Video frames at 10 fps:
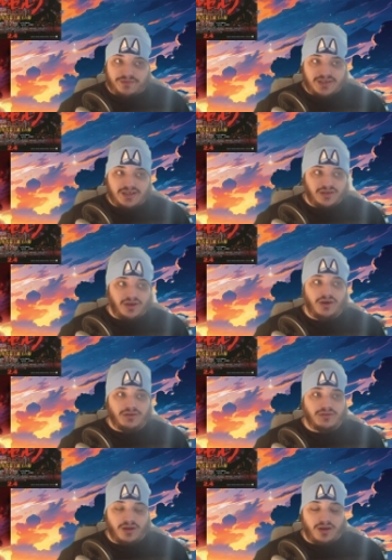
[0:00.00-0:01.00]
it's
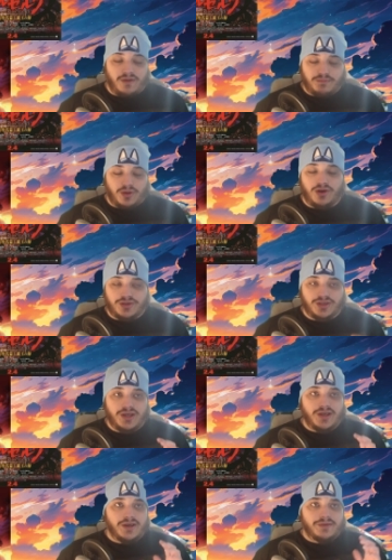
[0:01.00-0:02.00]
all on board
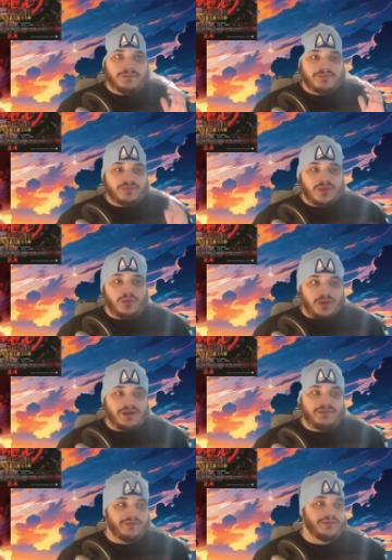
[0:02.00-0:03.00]

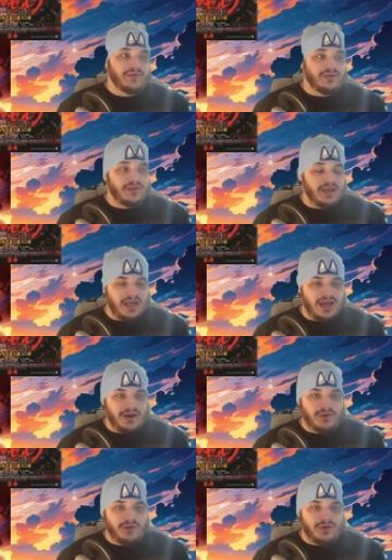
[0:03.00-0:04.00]
with
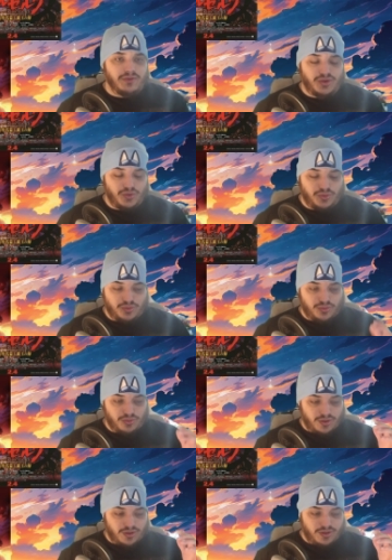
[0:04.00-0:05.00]
how
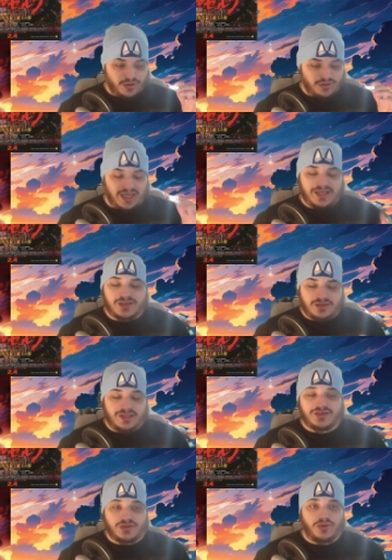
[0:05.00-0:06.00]
to that is
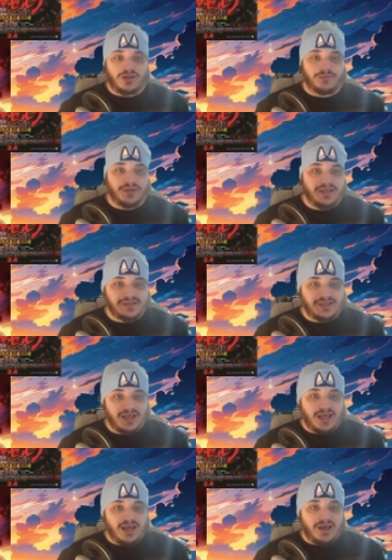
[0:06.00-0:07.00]
linked to one of the plays.
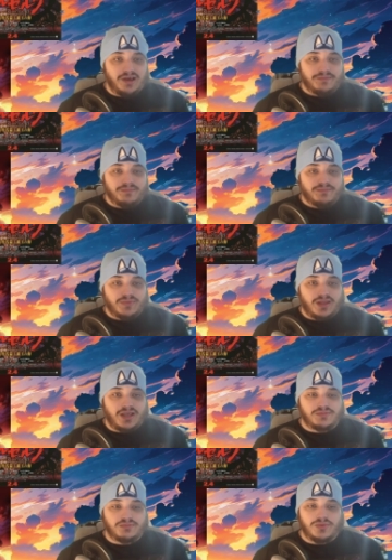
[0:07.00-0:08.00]

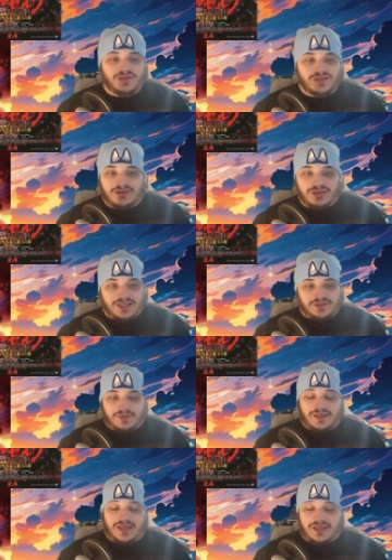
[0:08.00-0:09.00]
As much as I'd like to
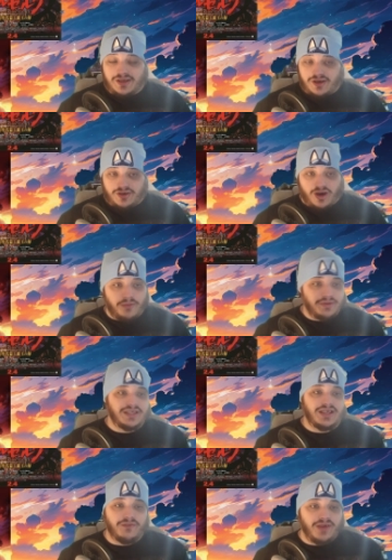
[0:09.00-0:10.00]
make a comedy
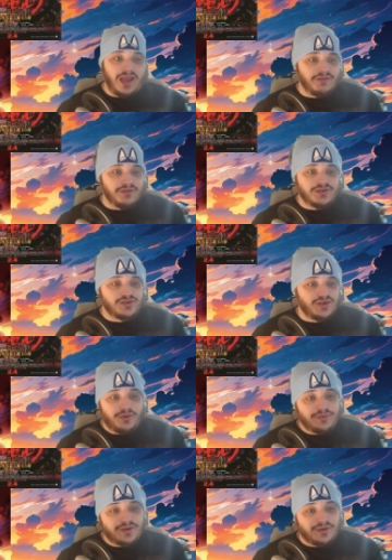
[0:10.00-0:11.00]
of errors
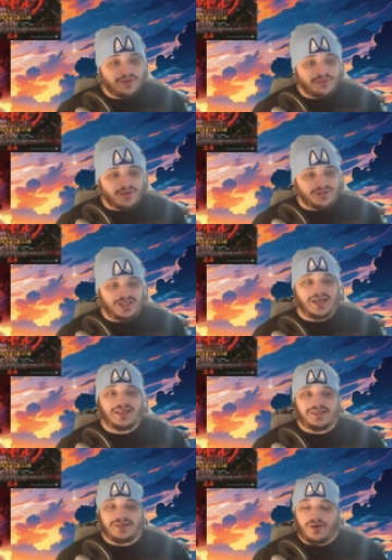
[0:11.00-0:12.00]
joke, because that
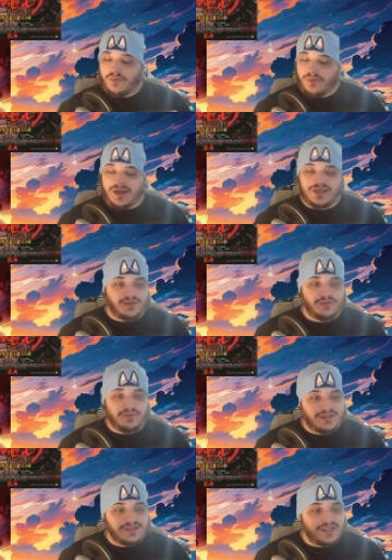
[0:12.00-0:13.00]
is way too
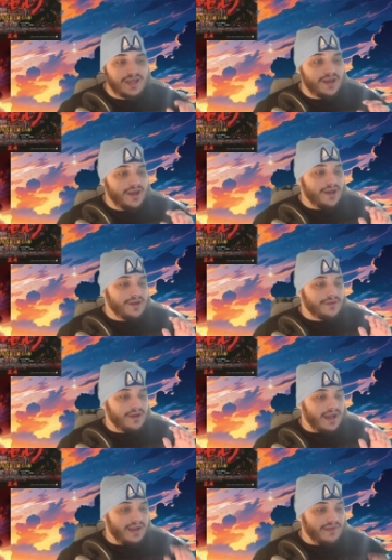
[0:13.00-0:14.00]
easy,
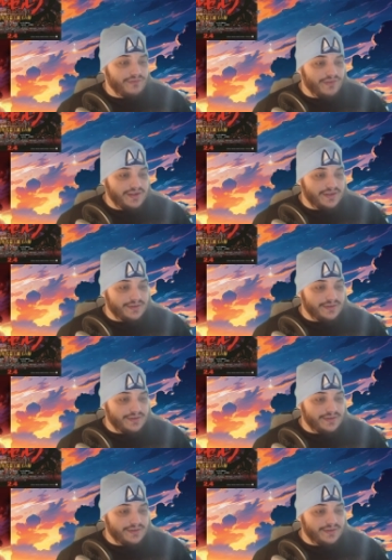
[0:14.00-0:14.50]
I think